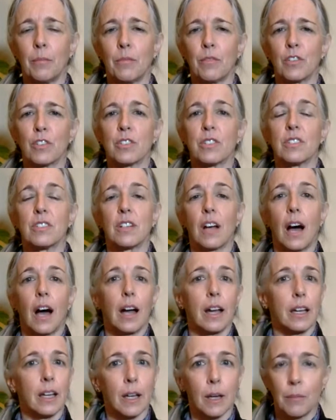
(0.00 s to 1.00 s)
versus
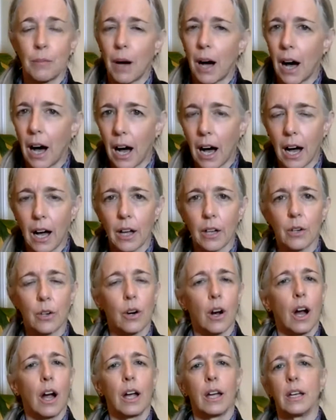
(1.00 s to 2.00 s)
I am hot
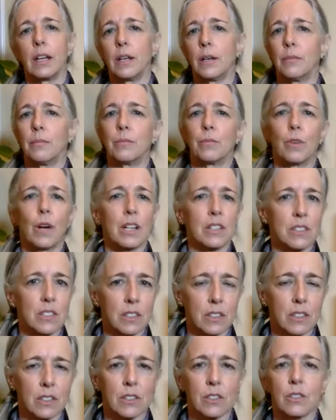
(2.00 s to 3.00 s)
or I am
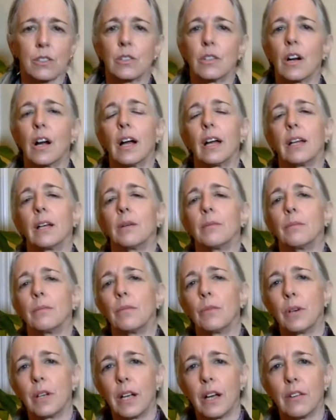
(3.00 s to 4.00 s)
restless or I am
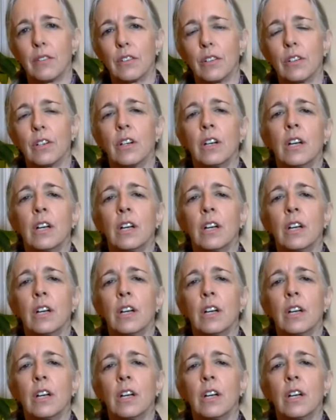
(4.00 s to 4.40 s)
whatever,